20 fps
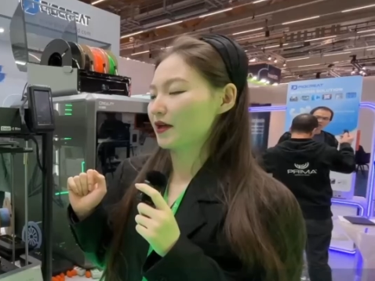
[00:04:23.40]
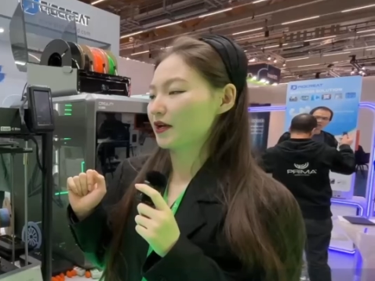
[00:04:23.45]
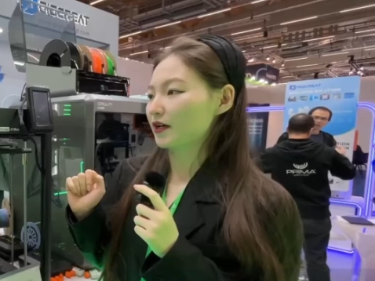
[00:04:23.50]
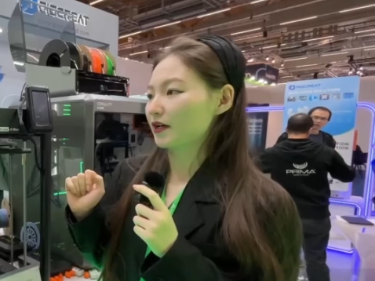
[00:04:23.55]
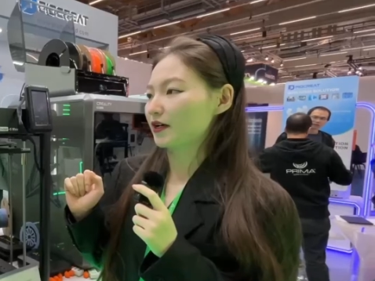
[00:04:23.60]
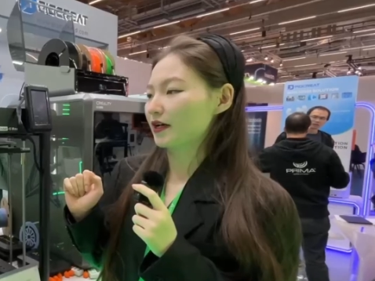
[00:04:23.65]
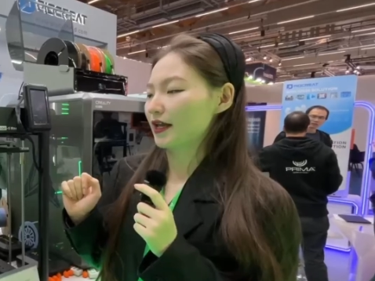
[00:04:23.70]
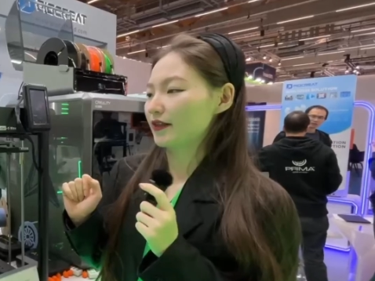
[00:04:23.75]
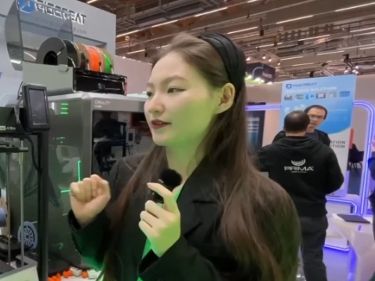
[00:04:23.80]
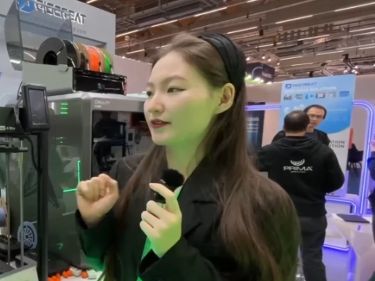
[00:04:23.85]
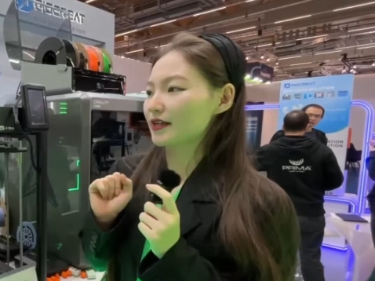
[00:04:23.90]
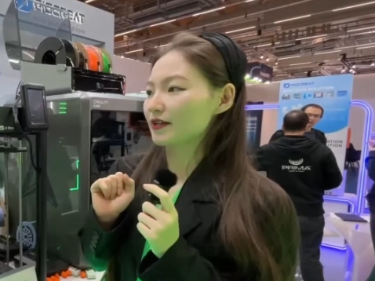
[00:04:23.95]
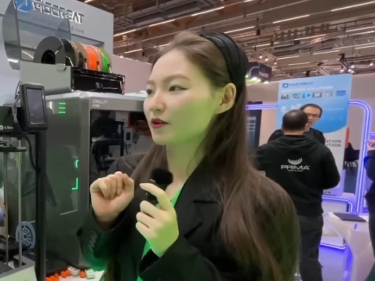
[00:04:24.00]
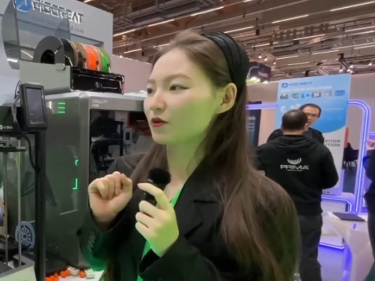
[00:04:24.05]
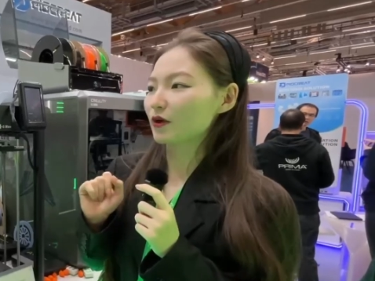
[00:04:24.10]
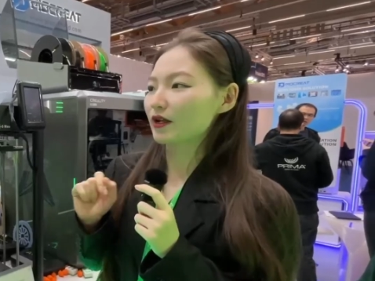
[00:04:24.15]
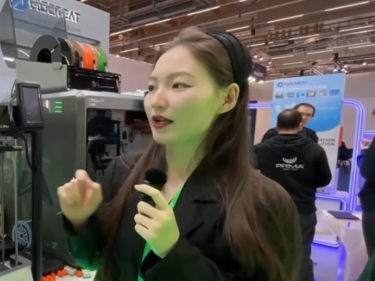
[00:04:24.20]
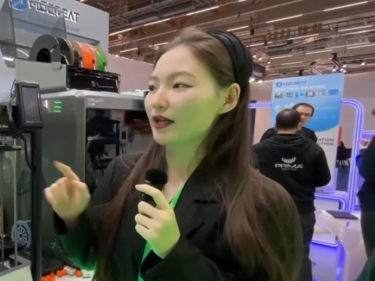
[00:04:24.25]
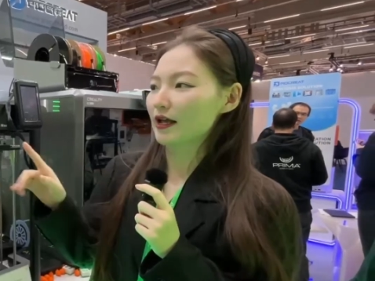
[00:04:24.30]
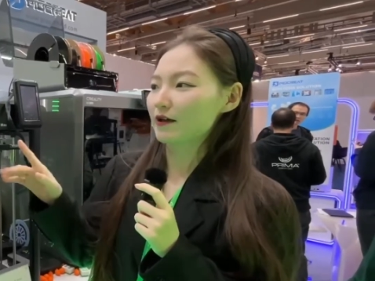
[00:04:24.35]
400
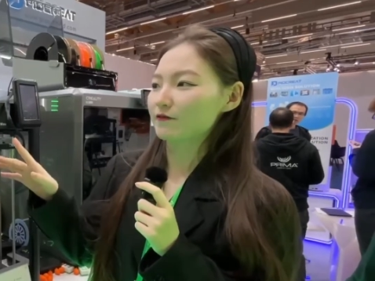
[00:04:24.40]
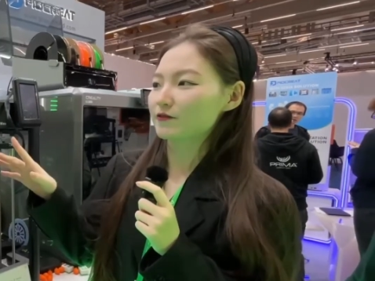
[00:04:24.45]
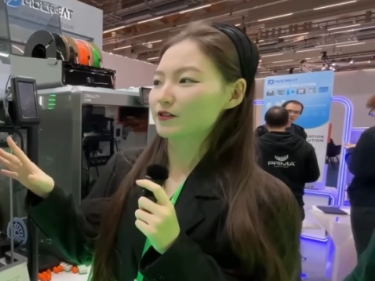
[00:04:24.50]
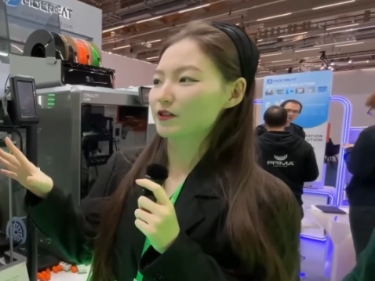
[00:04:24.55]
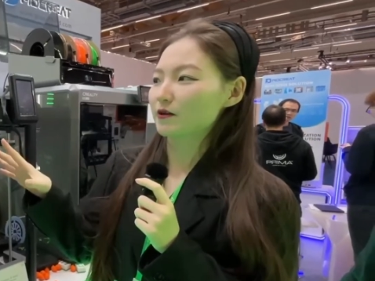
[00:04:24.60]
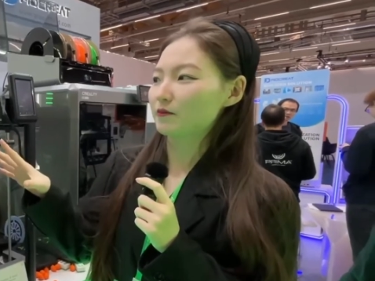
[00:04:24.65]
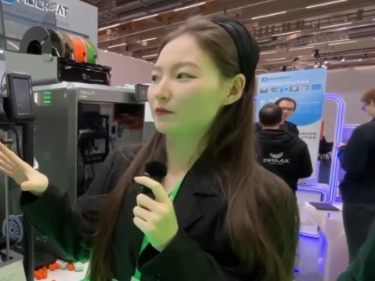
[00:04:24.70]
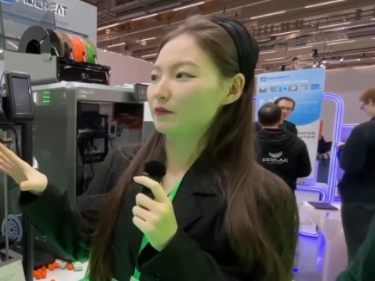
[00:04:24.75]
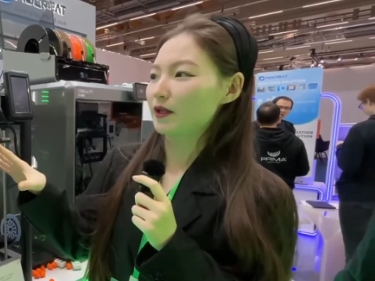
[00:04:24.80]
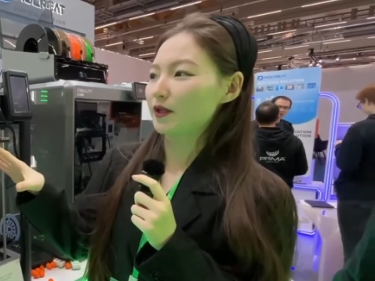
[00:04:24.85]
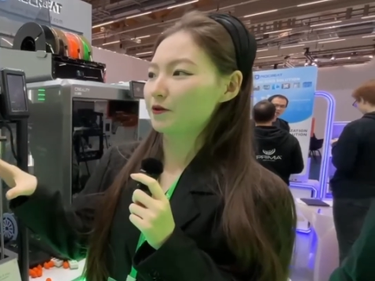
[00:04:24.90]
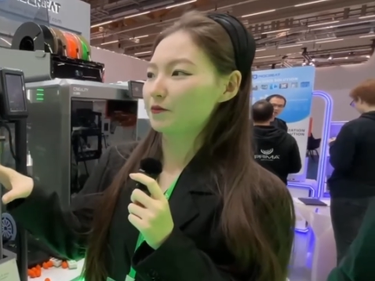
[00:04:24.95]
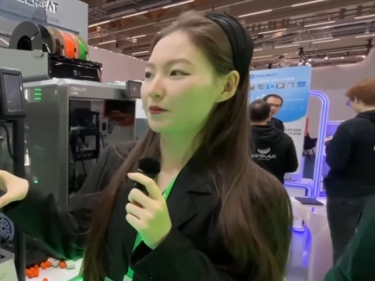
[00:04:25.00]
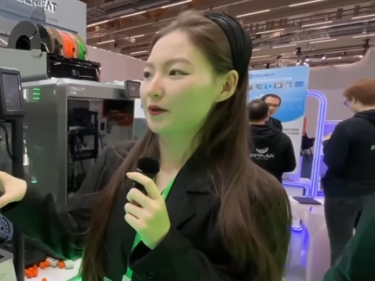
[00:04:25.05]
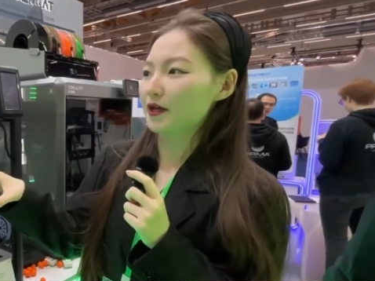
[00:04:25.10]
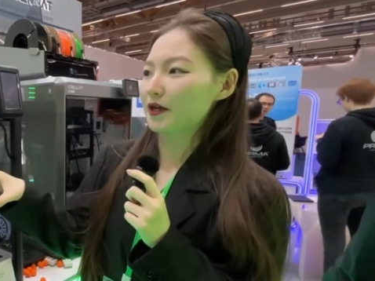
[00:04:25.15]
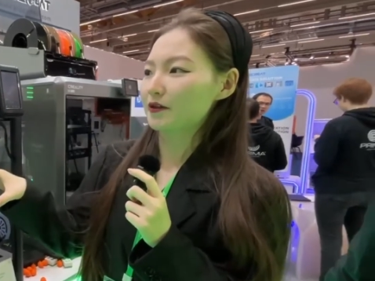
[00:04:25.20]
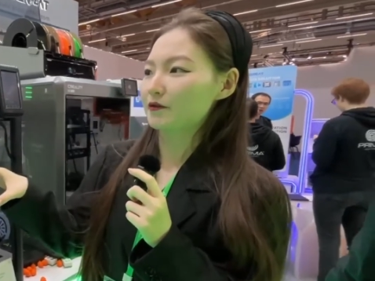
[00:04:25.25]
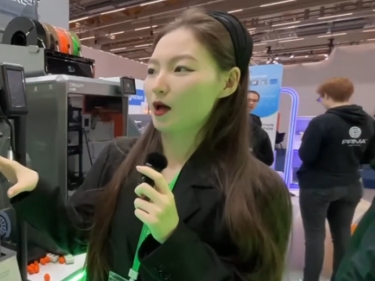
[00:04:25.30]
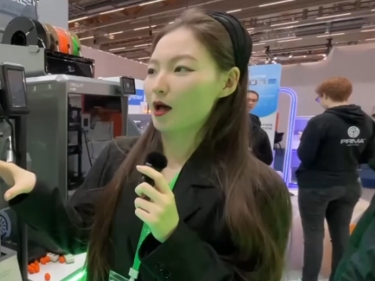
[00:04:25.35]
by 400
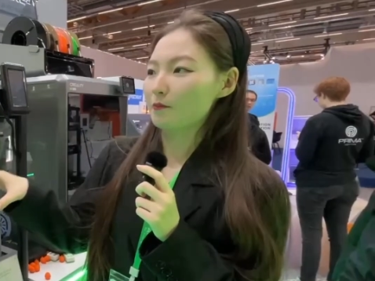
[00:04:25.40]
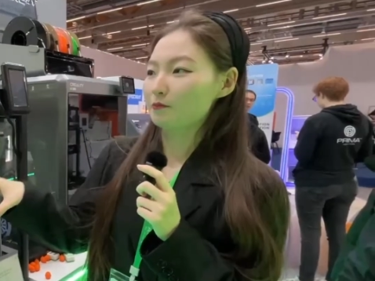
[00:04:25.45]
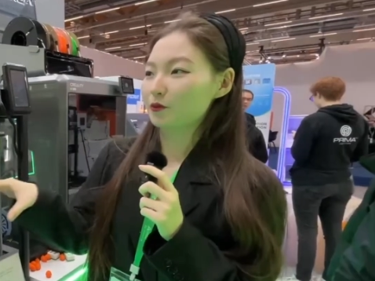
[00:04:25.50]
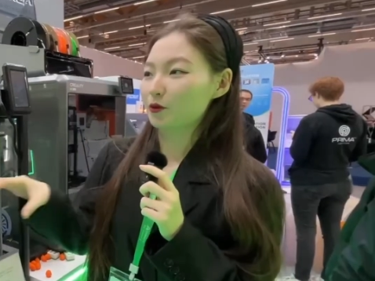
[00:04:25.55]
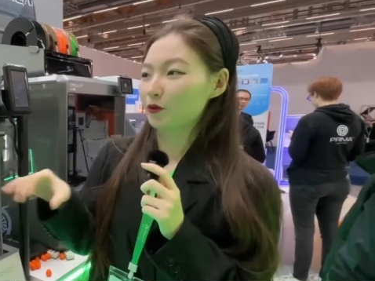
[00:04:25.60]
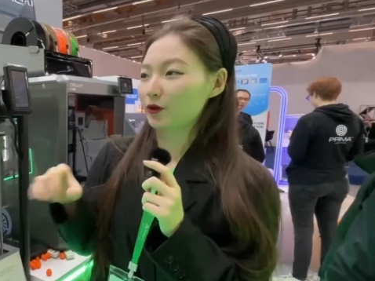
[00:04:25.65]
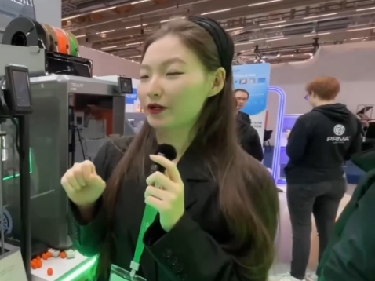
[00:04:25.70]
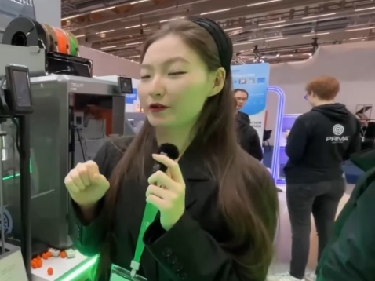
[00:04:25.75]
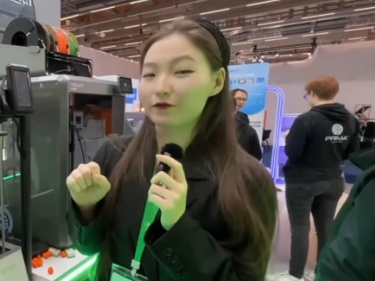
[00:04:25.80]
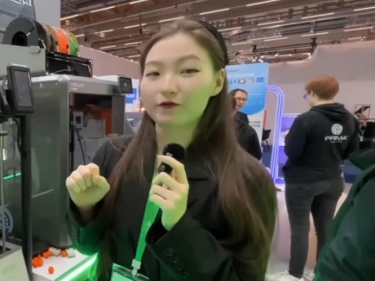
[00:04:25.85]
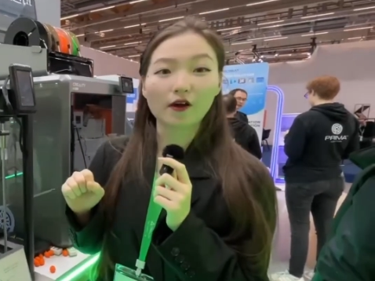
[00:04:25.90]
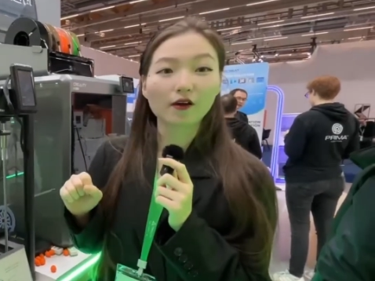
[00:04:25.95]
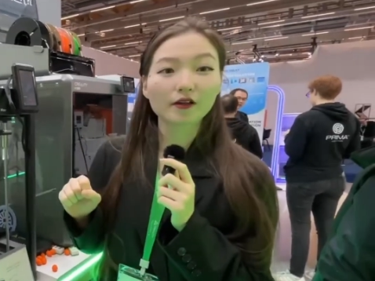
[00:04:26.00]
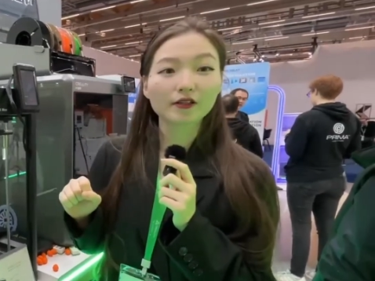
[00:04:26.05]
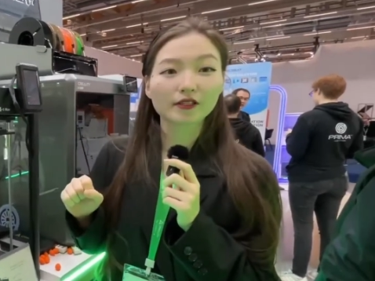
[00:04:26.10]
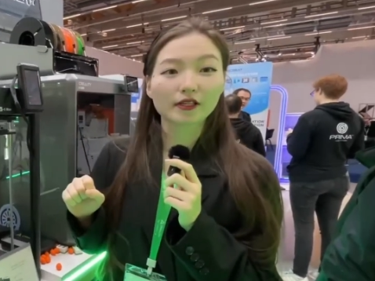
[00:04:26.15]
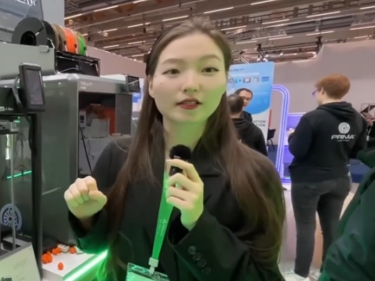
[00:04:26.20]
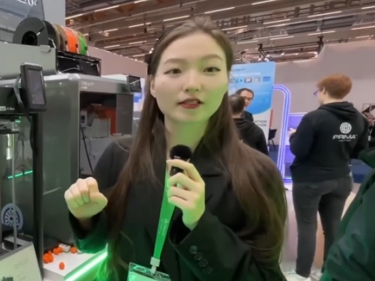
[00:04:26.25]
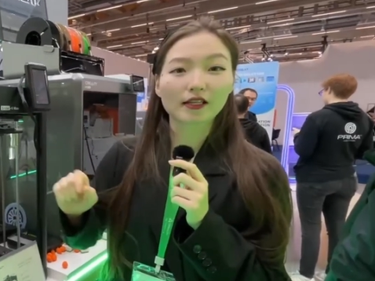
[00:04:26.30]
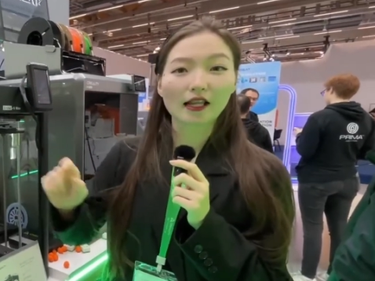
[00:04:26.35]
apparently.
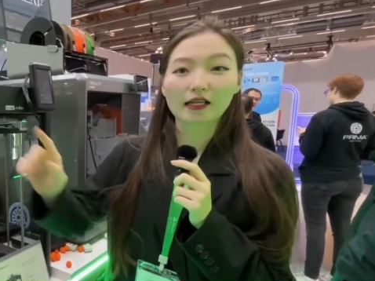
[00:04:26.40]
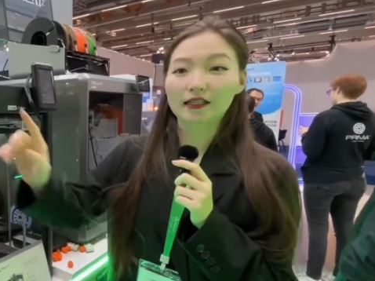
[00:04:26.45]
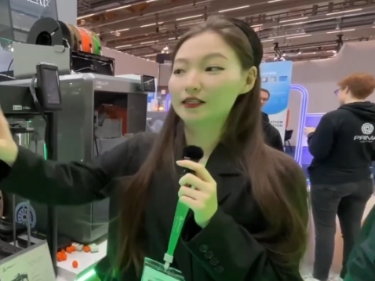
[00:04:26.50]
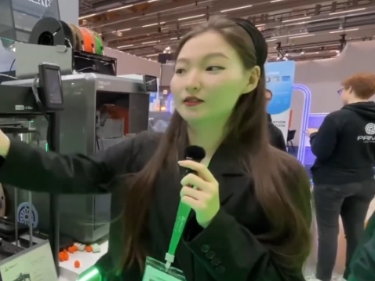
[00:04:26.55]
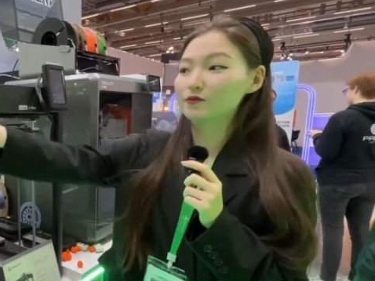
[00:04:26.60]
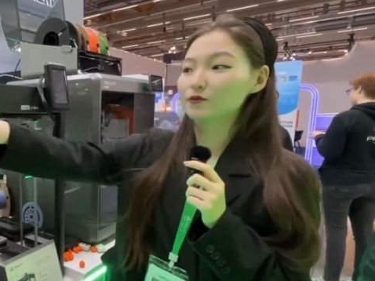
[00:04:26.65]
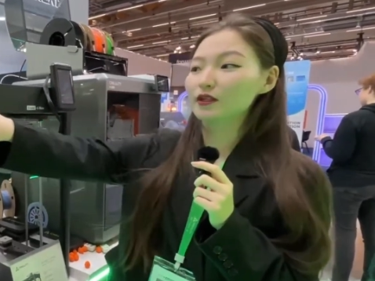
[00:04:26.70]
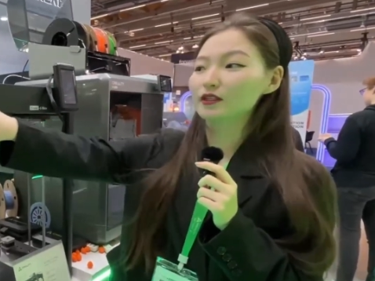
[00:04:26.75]
Again, we just got